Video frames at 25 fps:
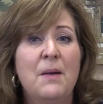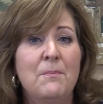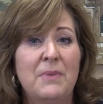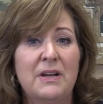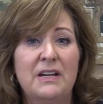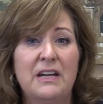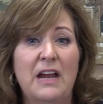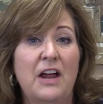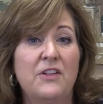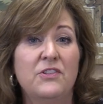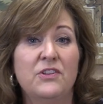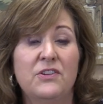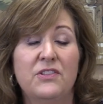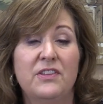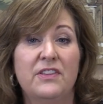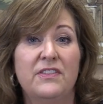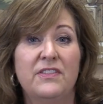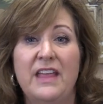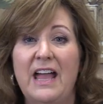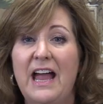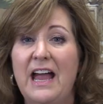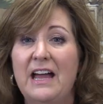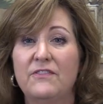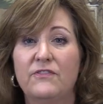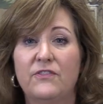But other
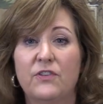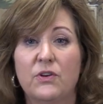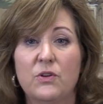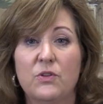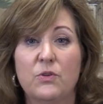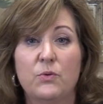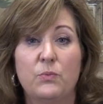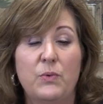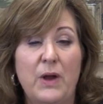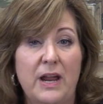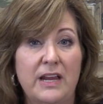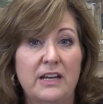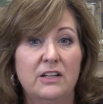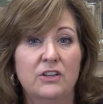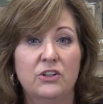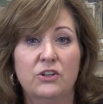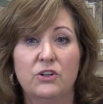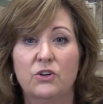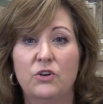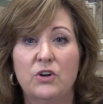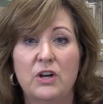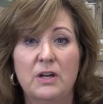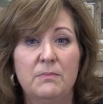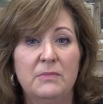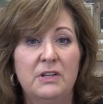than that, for the
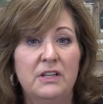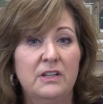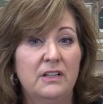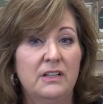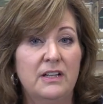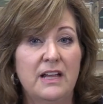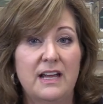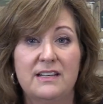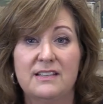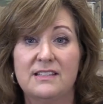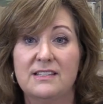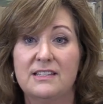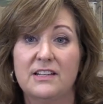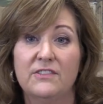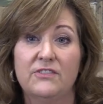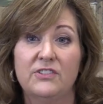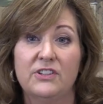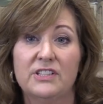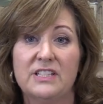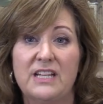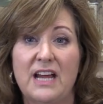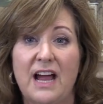regular criminal and civil